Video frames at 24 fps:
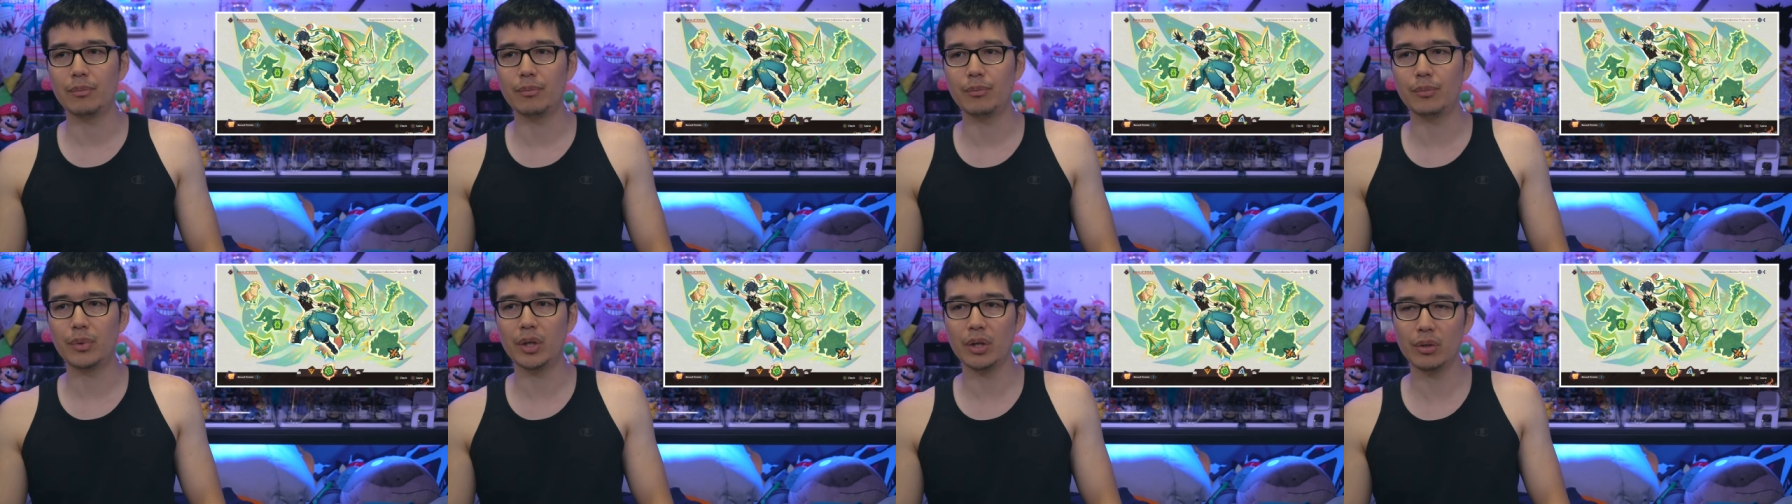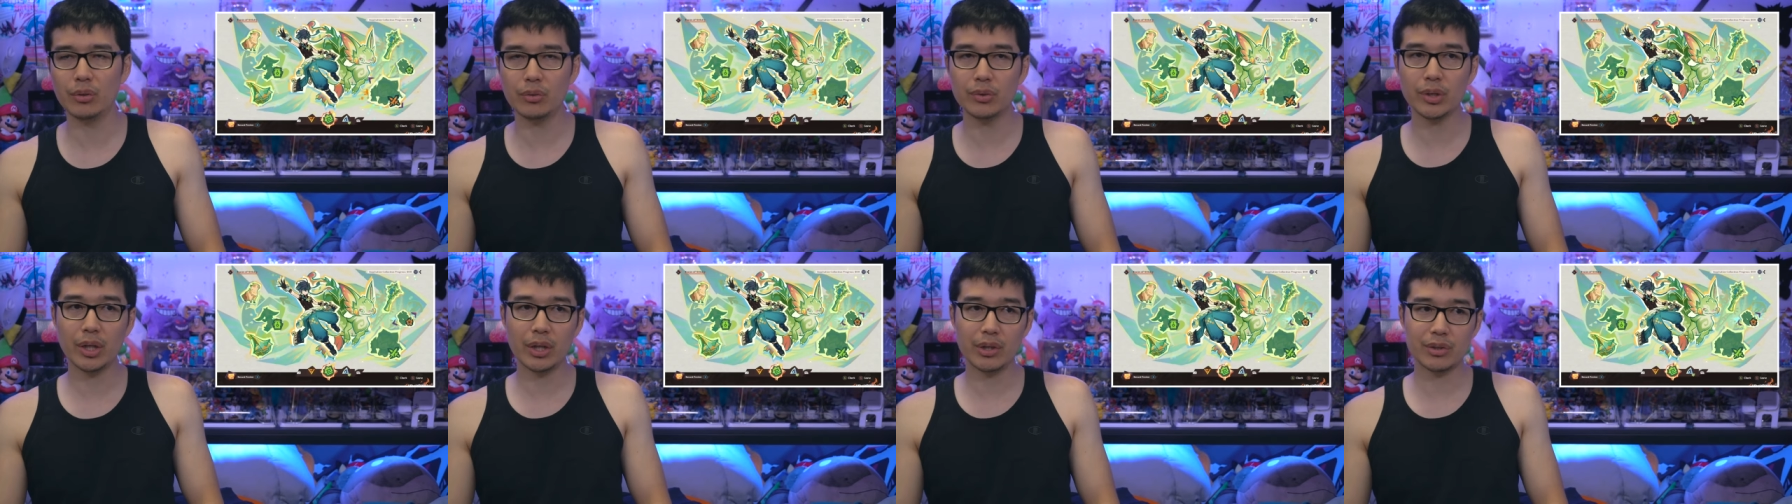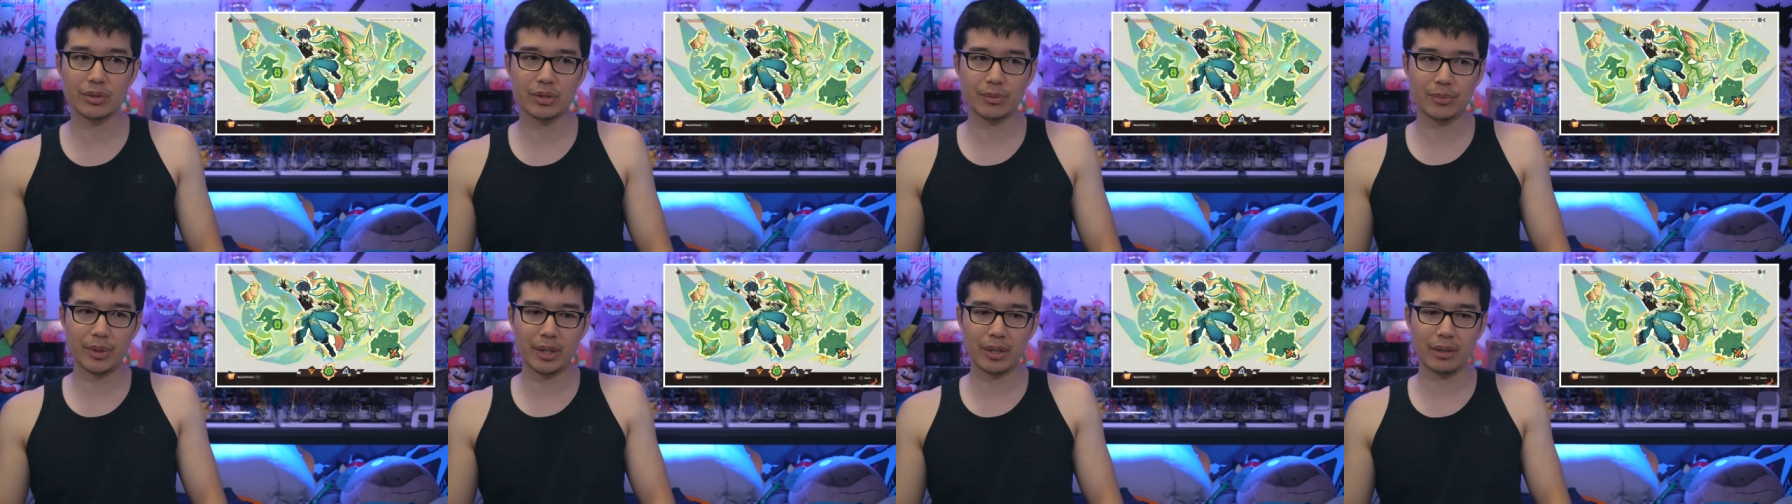but who
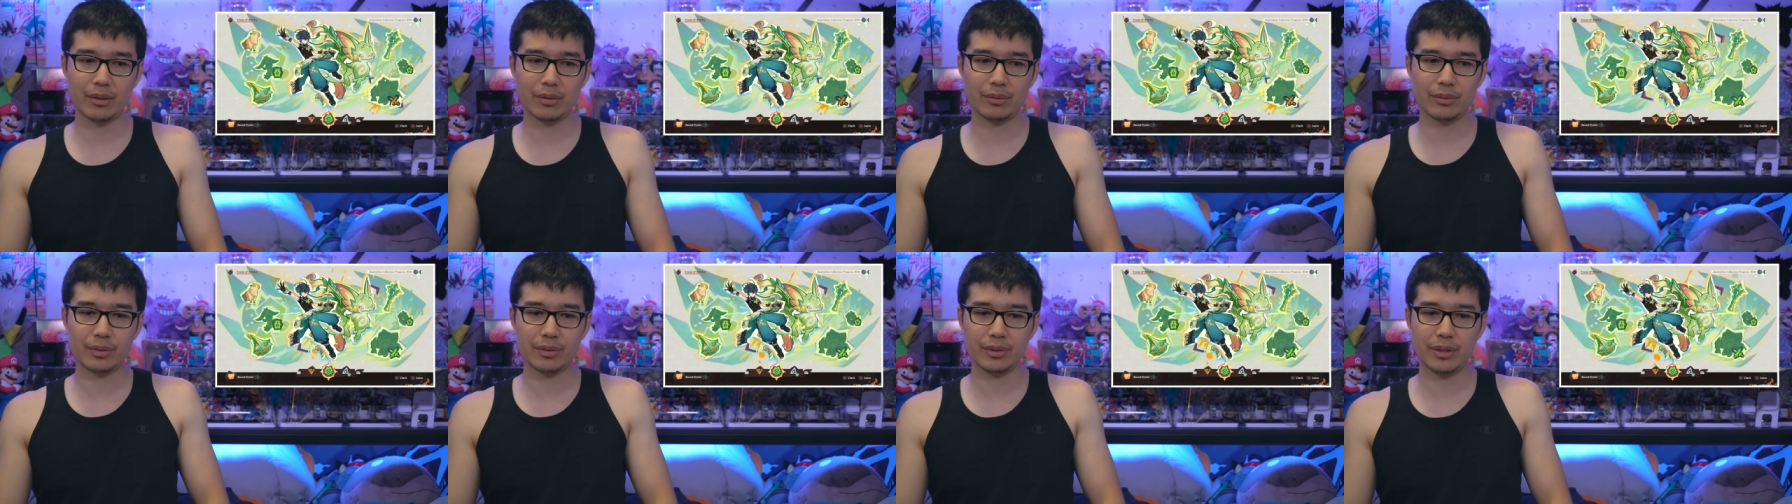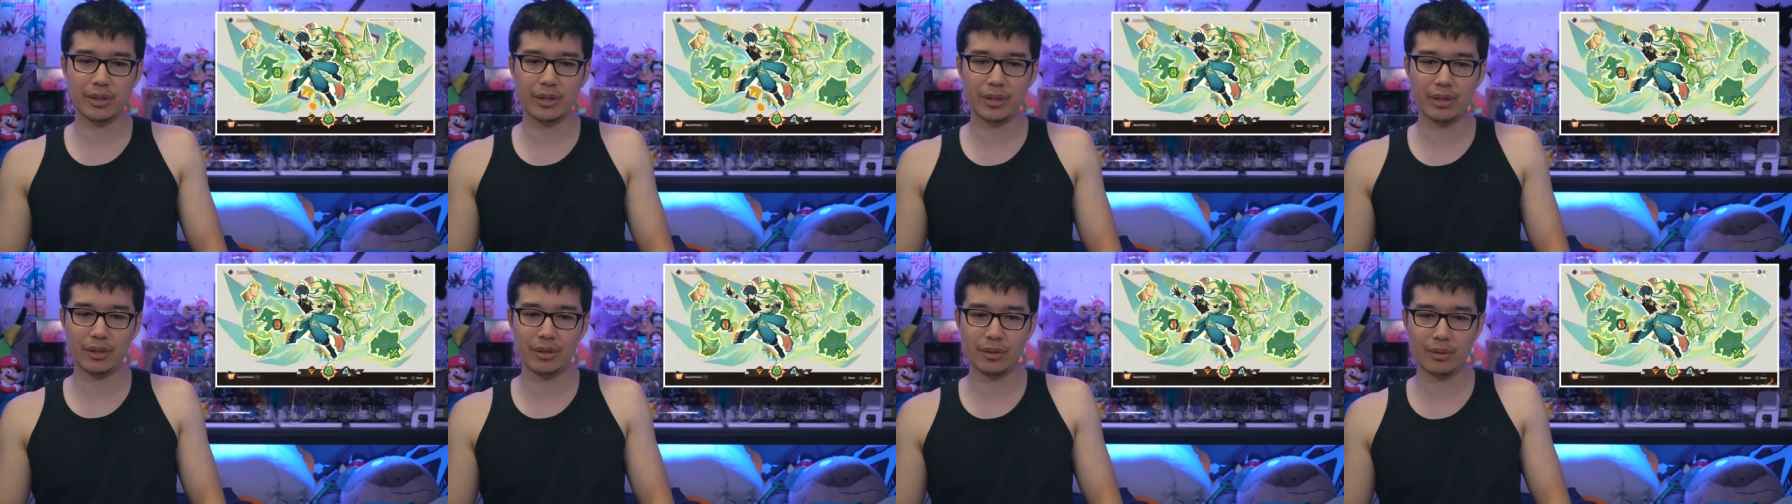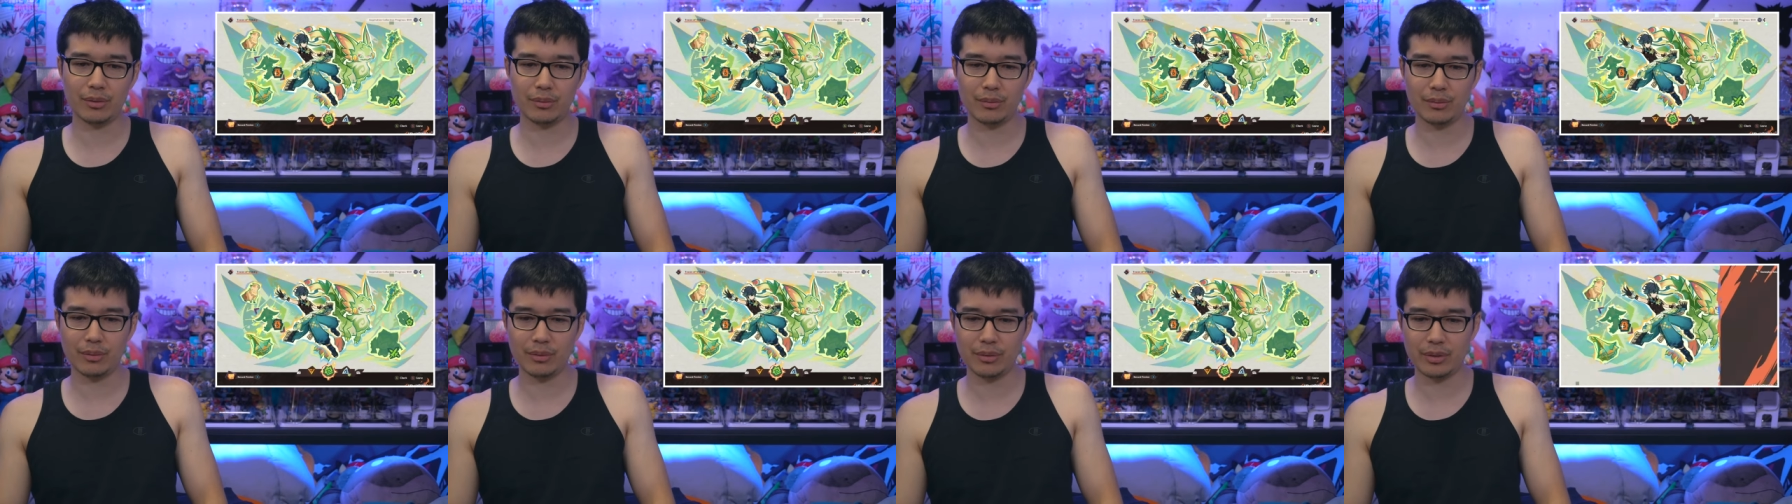knows about you
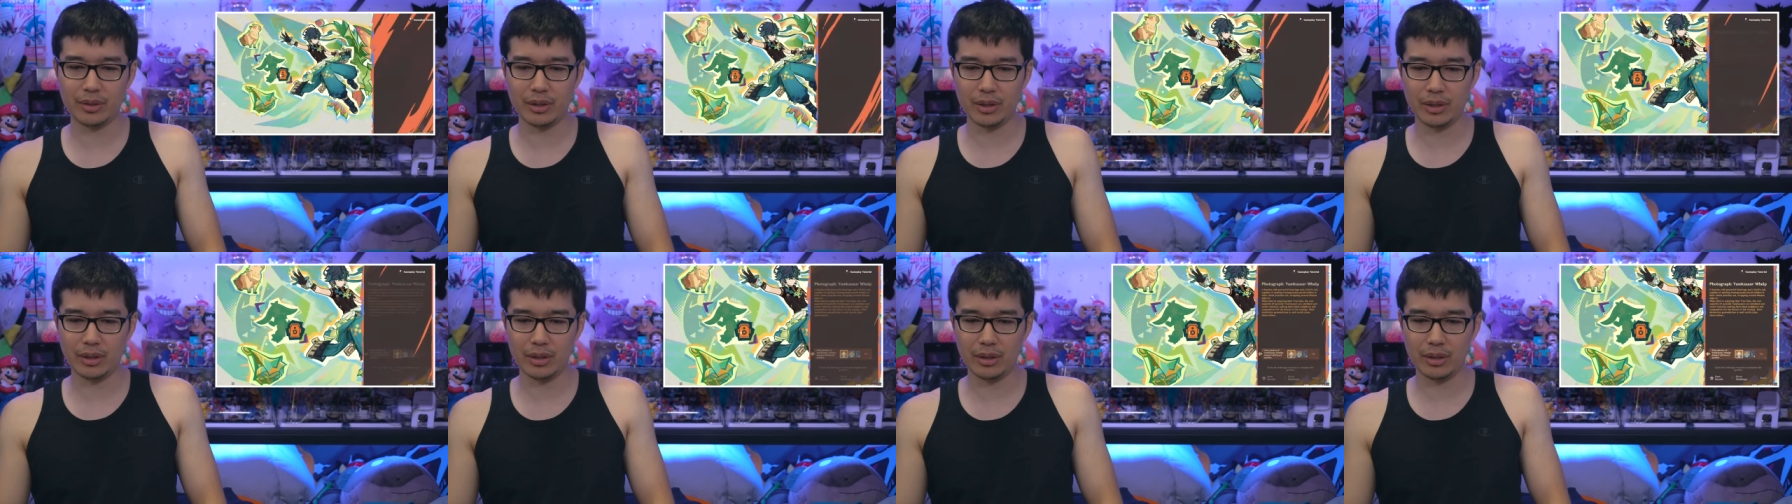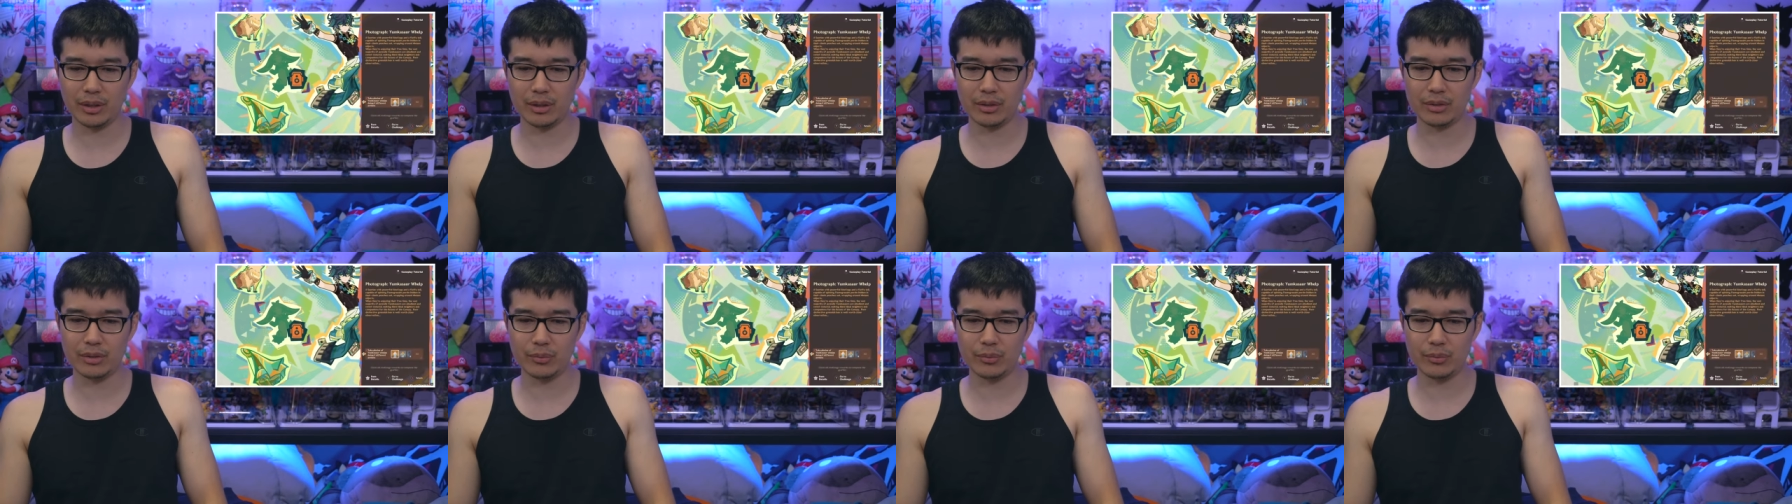know uh,